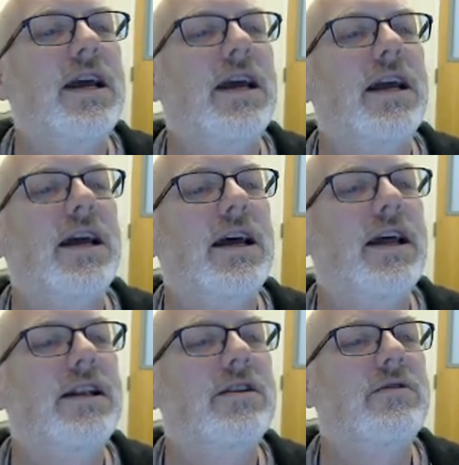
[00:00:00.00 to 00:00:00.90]

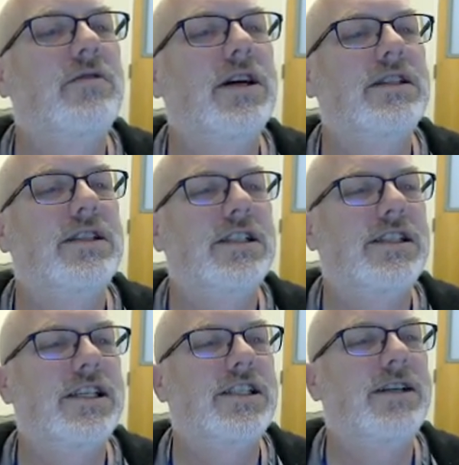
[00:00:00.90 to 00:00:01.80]
And one's a
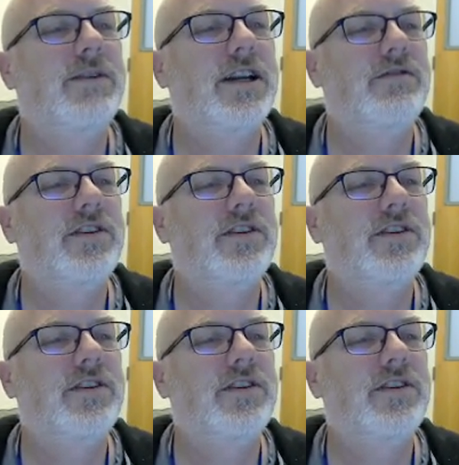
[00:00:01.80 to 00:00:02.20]
60 minute,